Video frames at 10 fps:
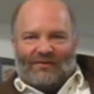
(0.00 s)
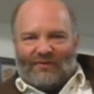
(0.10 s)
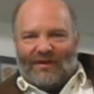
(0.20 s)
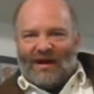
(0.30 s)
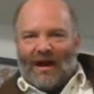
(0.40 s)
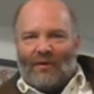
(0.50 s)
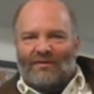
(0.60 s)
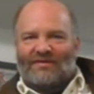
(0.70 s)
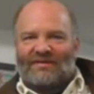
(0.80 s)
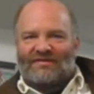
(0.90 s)
3
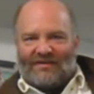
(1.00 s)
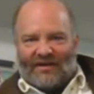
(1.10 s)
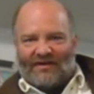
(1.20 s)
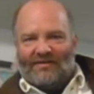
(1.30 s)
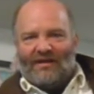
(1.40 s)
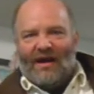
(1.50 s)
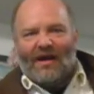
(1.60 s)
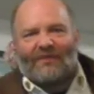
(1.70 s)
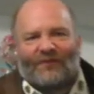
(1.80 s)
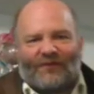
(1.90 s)
hours is not enough.